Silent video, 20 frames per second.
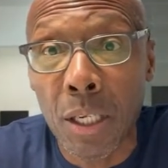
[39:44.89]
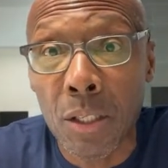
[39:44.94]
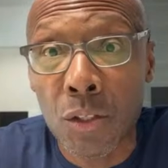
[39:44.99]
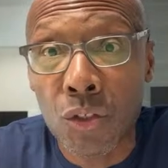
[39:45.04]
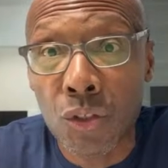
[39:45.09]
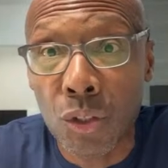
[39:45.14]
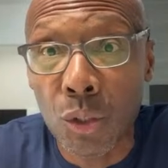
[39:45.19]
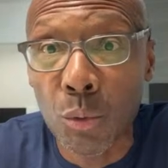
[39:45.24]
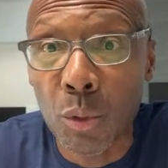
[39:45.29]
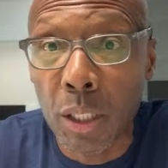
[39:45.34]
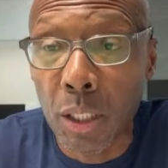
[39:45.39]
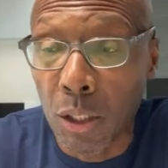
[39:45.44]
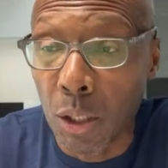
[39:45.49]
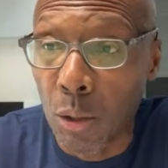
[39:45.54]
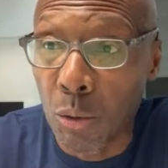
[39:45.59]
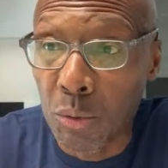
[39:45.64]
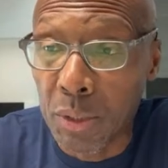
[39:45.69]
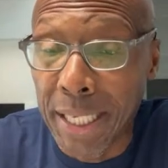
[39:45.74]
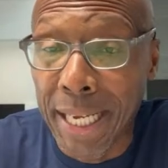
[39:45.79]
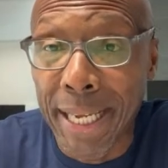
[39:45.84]
student
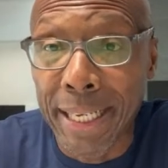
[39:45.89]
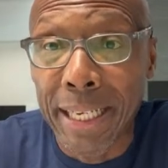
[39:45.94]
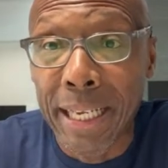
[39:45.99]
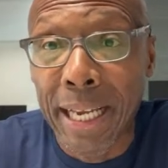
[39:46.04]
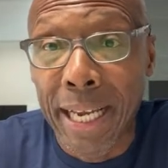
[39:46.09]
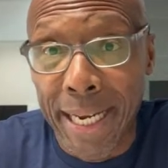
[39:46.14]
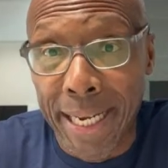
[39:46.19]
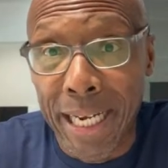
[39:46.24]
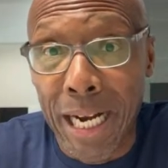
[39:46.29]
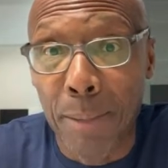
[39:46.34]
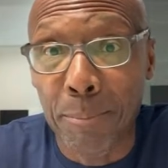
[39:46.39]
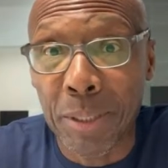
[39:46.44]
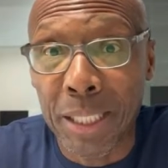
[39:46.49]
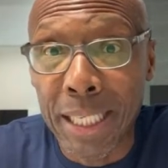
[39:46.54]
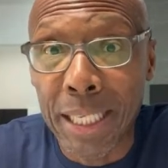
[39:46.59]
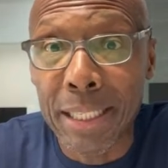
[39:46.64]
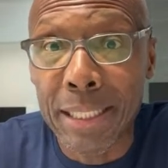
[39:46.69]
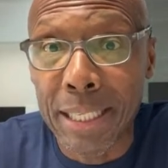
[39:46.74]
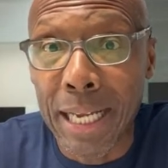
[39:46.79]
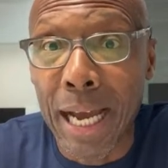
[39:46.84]
loan debt and I'm
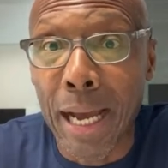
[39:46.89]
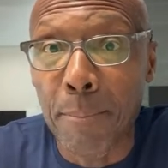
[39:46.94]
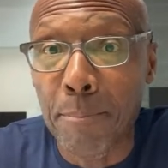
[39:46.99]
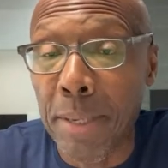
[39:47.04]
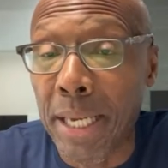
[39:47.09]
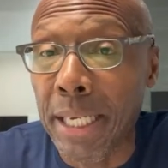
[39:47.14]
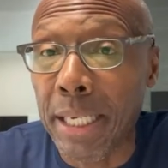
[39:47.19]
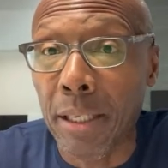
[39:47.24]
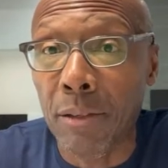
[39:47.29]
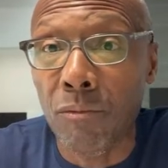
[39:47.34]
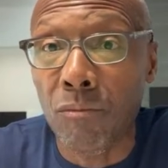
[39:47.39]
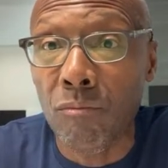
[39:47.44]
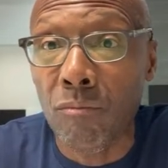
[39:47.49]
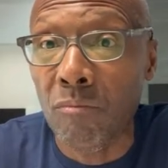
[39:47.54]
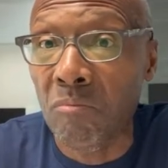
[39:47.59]
getting out making